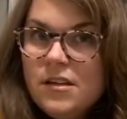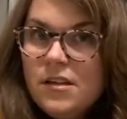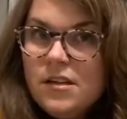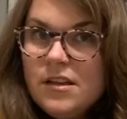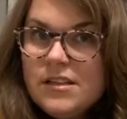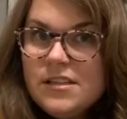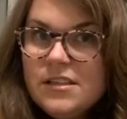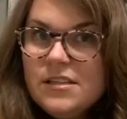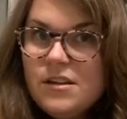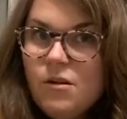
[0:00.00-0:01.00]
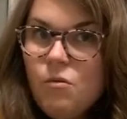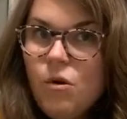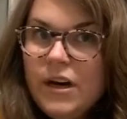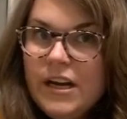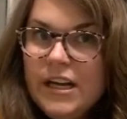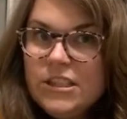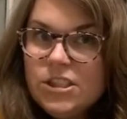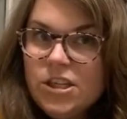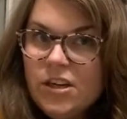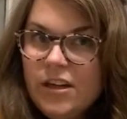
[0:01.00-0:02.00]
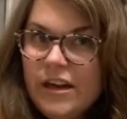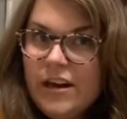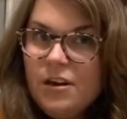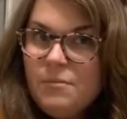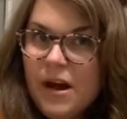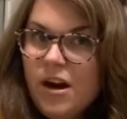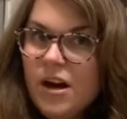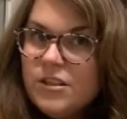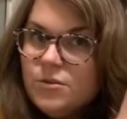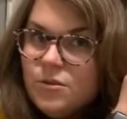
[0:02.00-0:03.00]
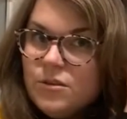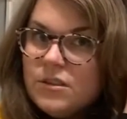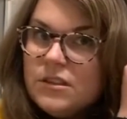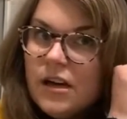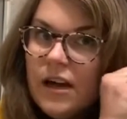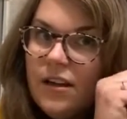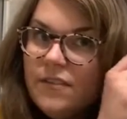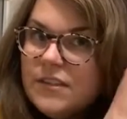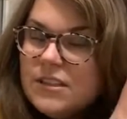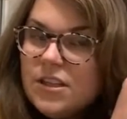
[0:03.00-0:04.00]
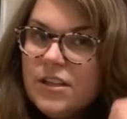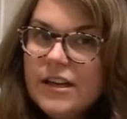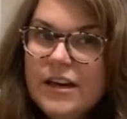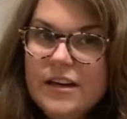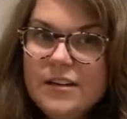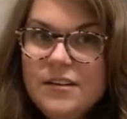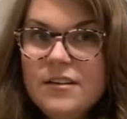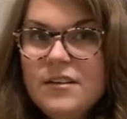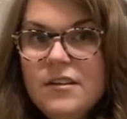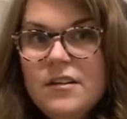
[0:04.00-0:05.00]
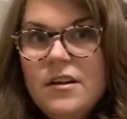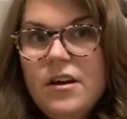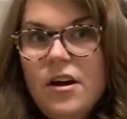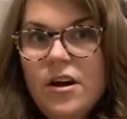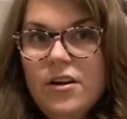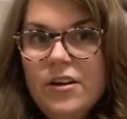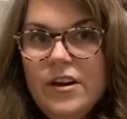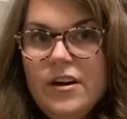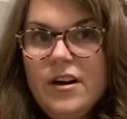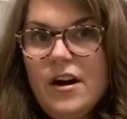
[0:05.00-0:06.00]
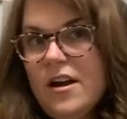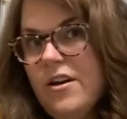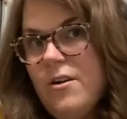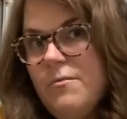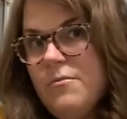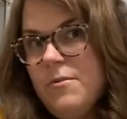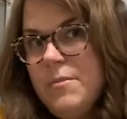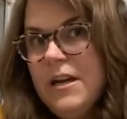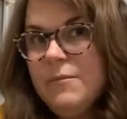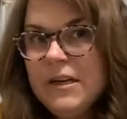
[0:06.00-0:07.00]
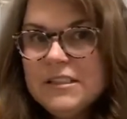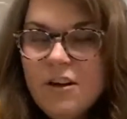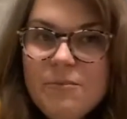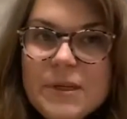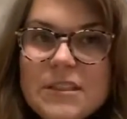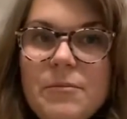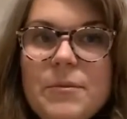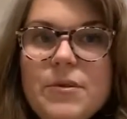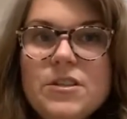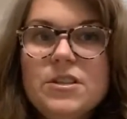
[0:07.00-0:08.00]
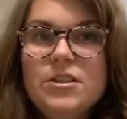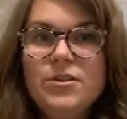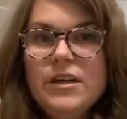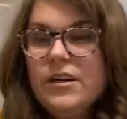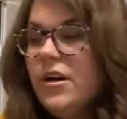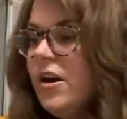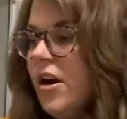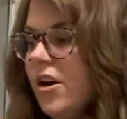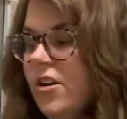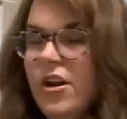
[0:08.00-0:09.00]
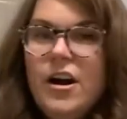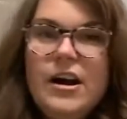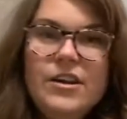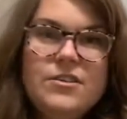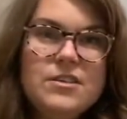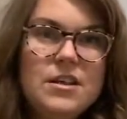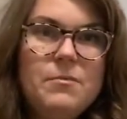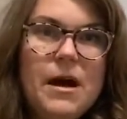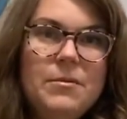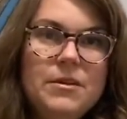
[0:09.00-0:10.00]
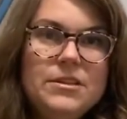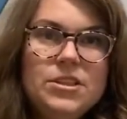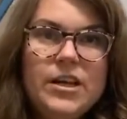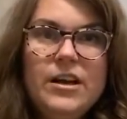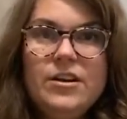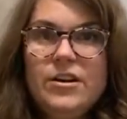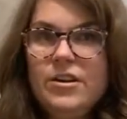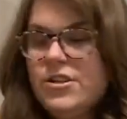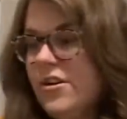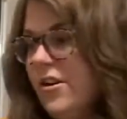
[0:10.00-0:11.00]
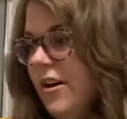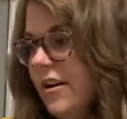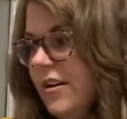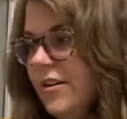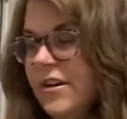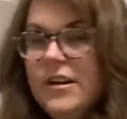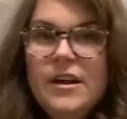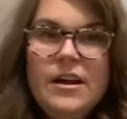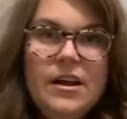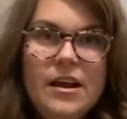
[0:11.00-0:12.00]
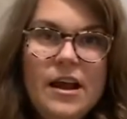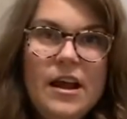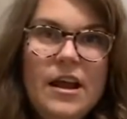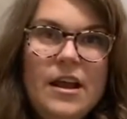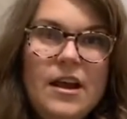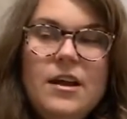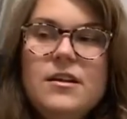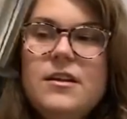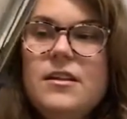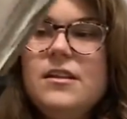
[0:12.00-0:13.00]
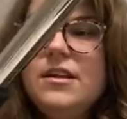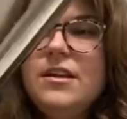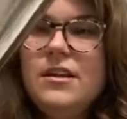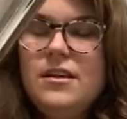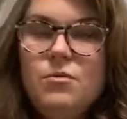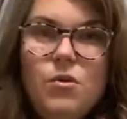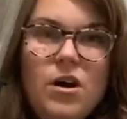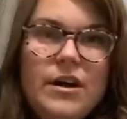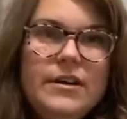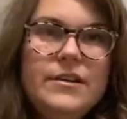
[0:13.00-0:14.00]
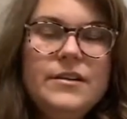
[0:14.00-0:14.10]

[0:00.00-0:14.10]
This is a 1-inch curling iron by Hot Tools. I love this curling iron. Earlier, I know I'm repeating myself, but some people just tuned in. Earlier, I used the Babyliss Straightener to show you how to do it. And the wand.